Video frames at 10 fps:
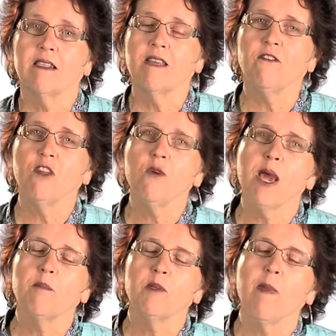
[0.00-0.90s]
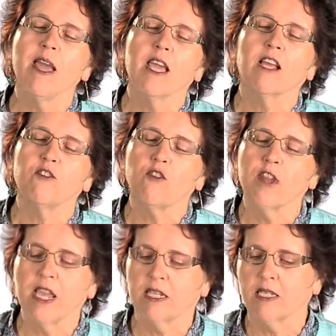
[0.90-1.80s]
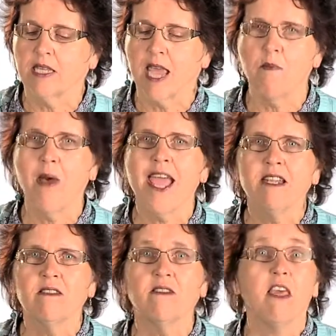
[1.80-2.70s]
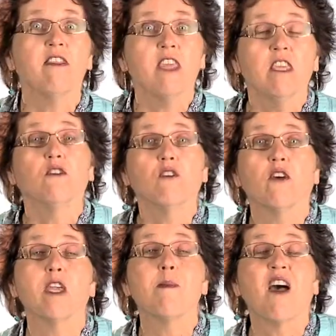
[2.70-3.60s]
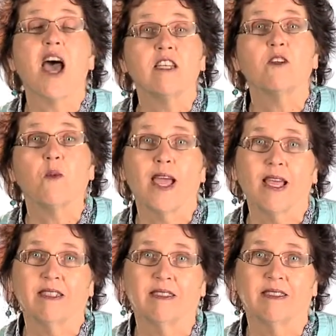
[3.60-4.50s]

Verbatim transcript: If you come to my country and say pants, they think you're talking about underwear.